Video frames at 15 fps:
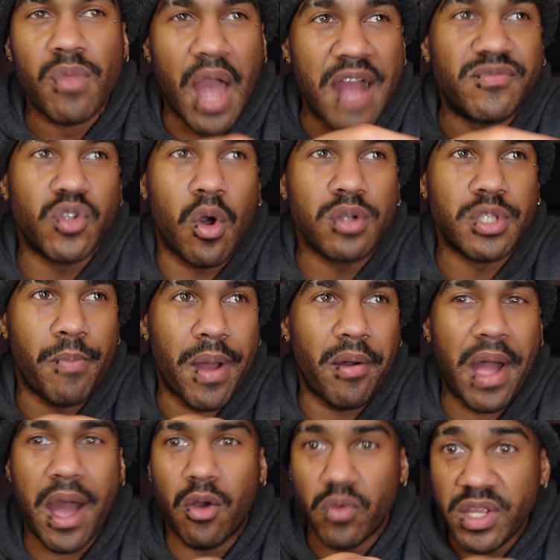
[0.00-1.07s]
I've talked
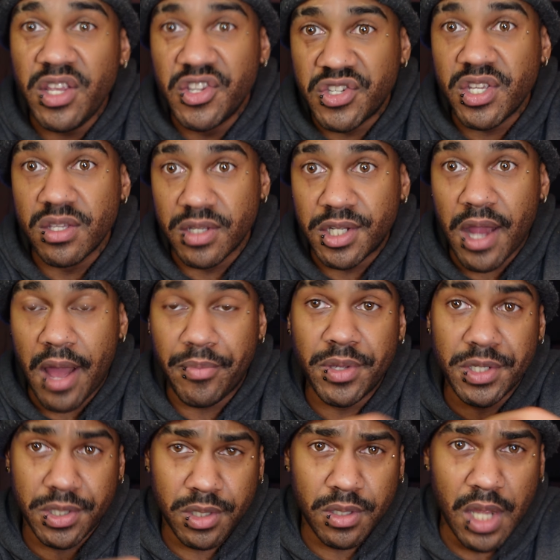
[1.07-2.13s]
about how easy the job
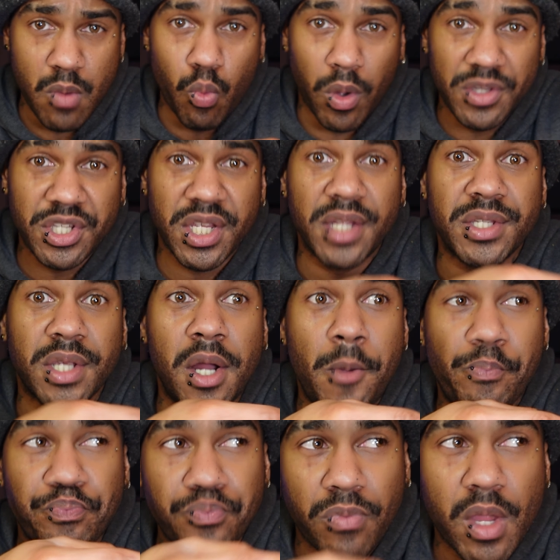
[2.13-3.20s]
is in one sense,
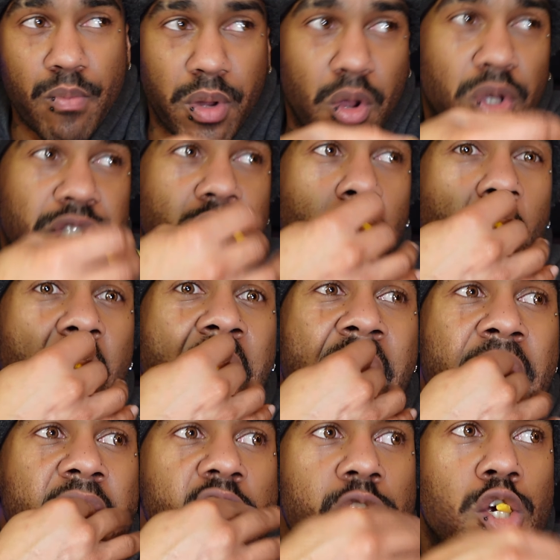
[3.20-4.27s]
but also
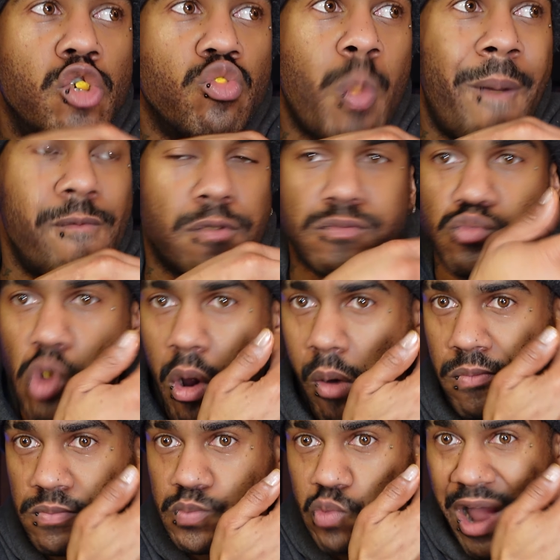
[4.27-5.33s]

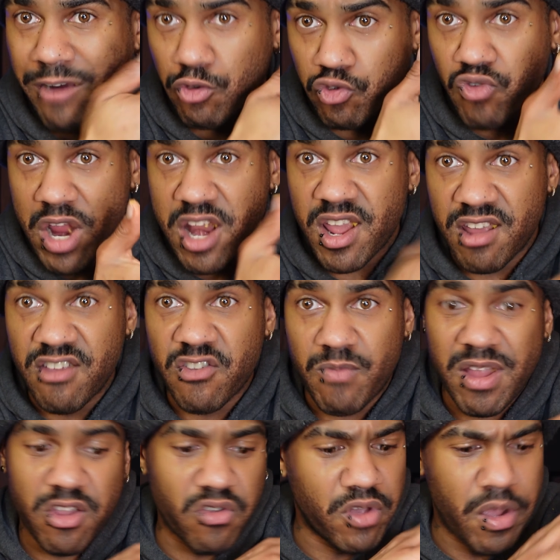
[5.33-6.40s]
how draining it is
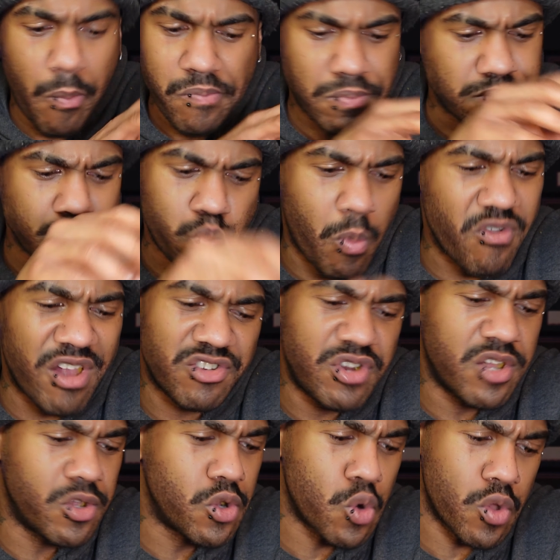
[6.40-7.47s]
mentally. But that's
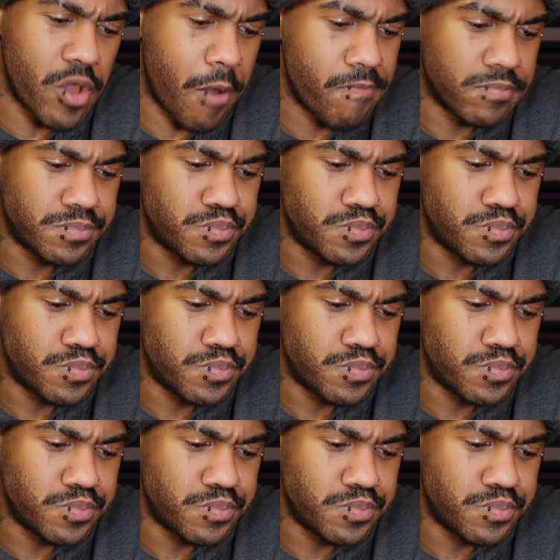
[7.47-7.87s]
neither here nor there.